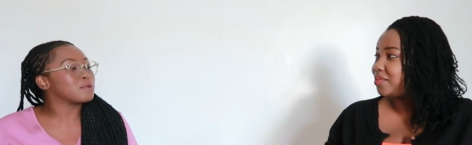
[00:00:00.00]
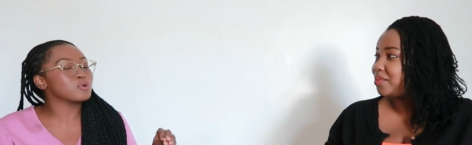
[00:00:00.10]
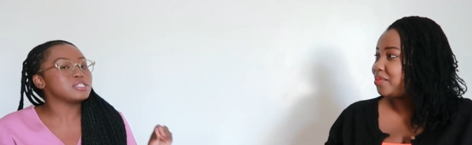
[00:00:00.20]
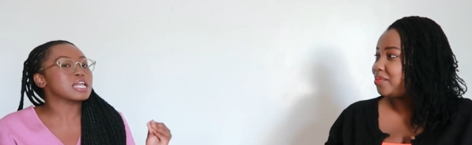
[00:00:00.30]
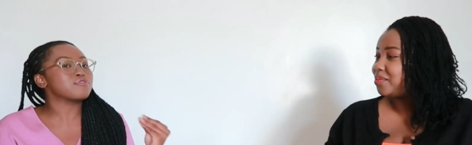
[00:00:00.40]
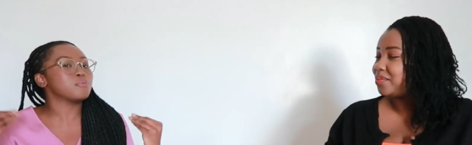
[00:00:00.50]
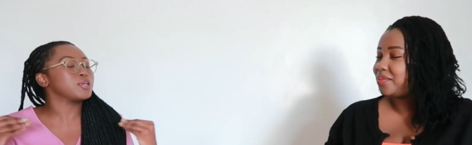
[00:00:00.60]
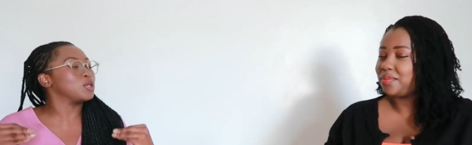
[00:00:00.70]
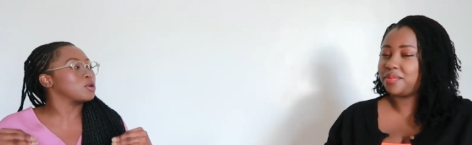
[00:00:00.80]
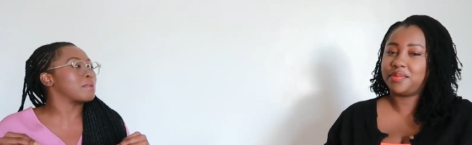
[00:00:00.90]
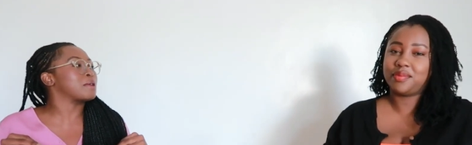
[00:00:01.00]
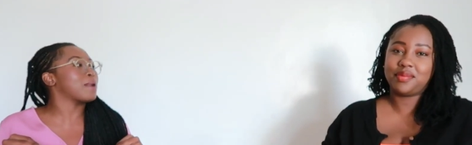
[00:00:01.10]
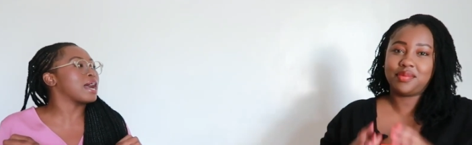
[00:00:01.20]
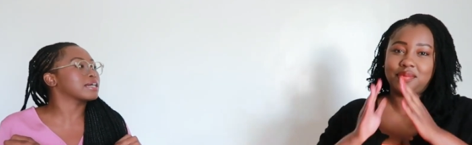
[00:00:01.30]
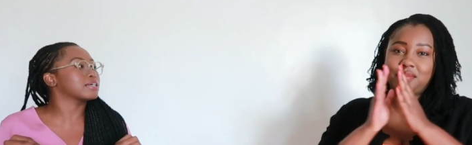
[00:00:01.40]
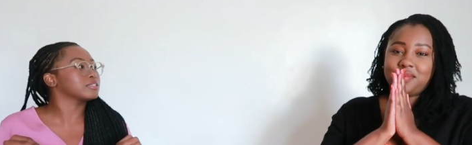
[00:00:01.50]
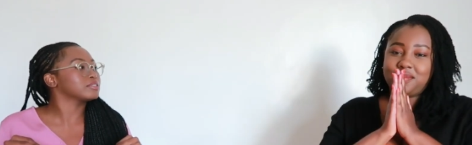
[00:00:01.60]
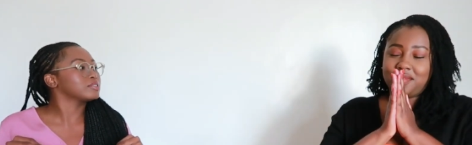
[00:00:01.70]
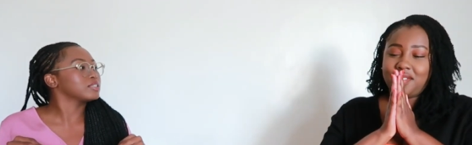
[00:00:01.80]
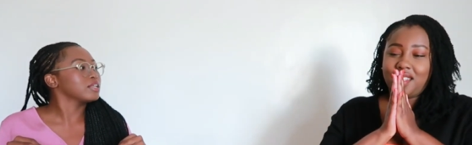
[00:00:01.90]
Speaker 1: and putting everybody on my back?
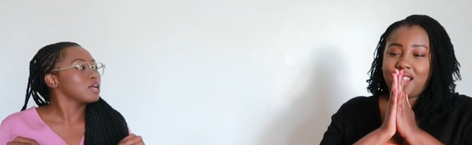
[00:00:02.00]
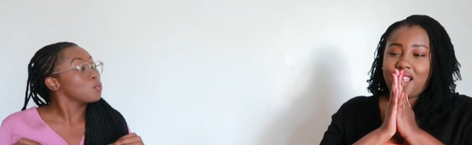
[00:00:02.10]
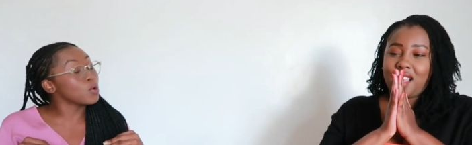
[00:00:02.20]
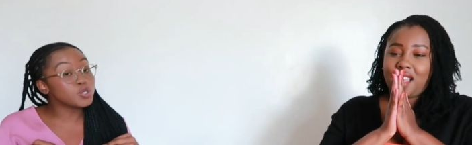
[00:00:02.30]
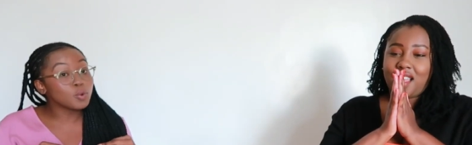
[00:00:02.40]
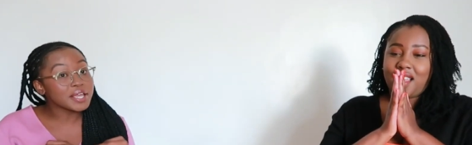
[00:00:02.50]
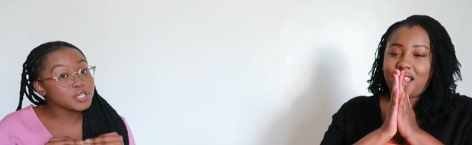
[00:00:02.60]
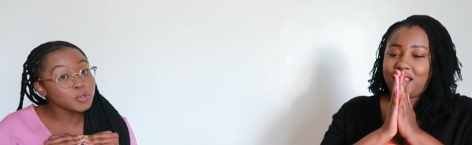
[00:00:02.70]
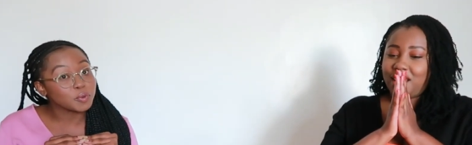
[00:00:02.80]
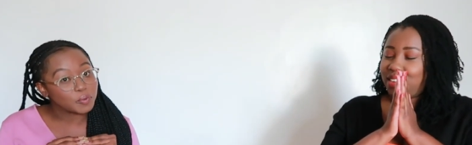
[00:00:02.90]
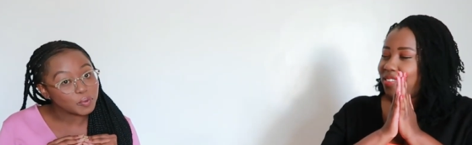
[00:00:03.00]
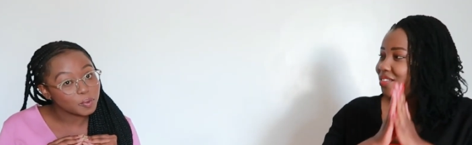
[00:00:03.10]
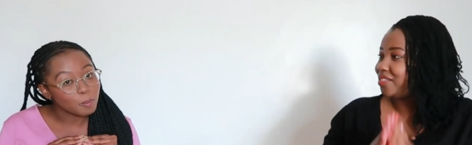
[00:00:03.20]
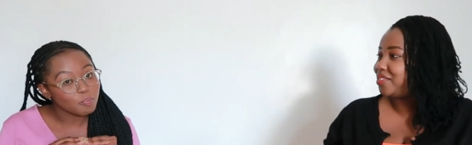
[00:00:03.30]
What do I do?